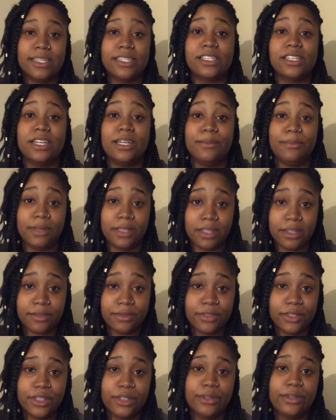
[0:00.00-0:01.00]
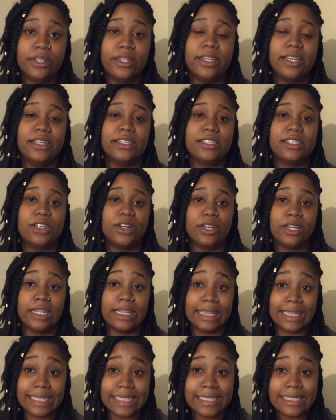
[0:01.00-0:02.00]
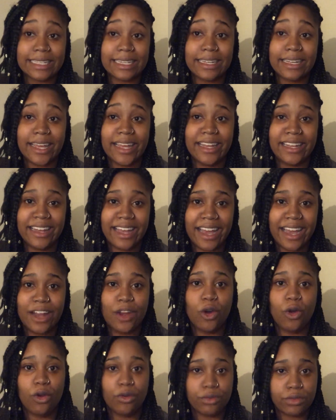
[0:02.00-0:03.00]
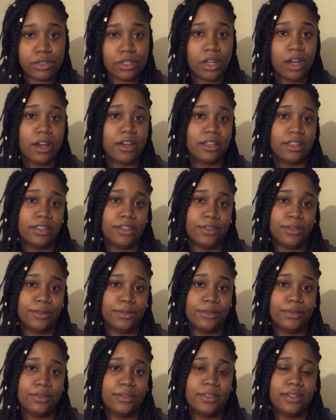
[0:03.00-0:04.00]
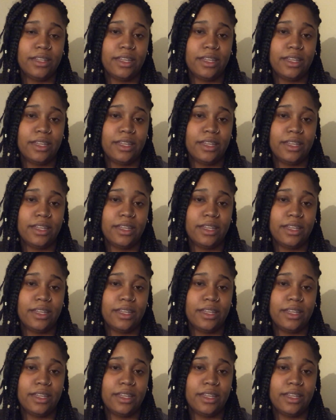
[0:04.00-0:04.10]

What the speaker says: that's going to be there for you and that's going to listen and not overtalk you,